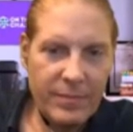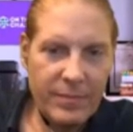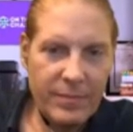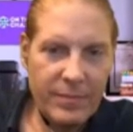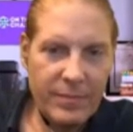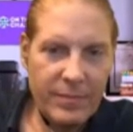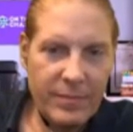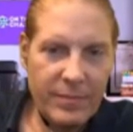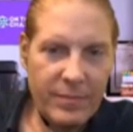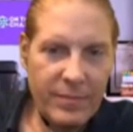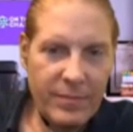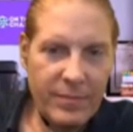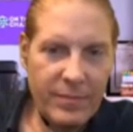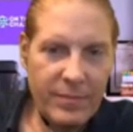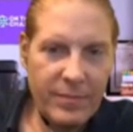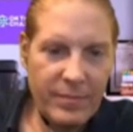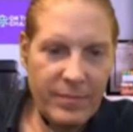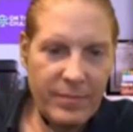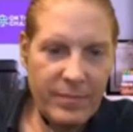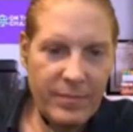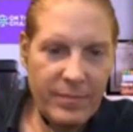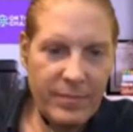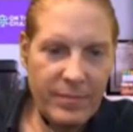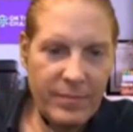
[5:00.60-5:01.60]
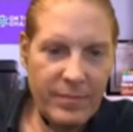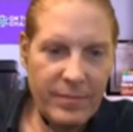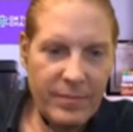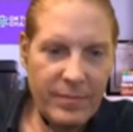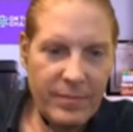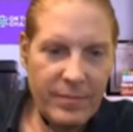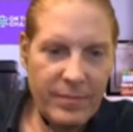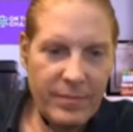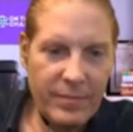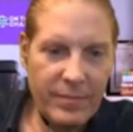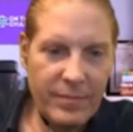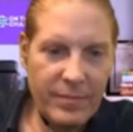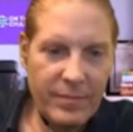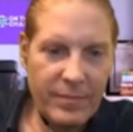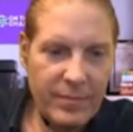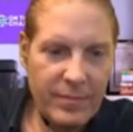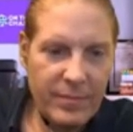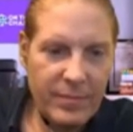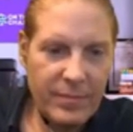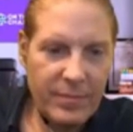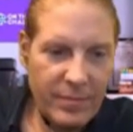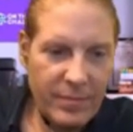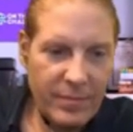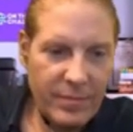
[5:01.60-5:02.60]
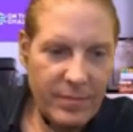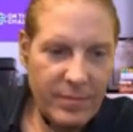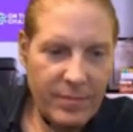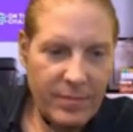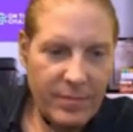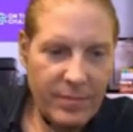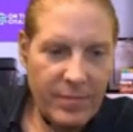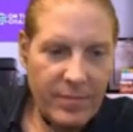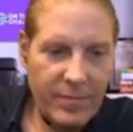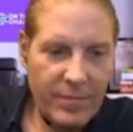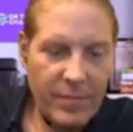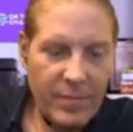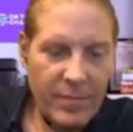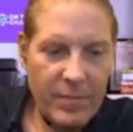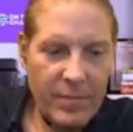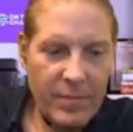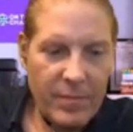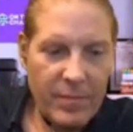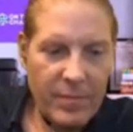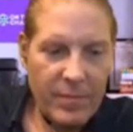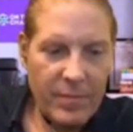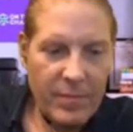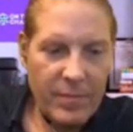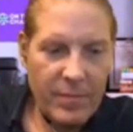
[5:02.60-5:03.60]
This person isn't speaking.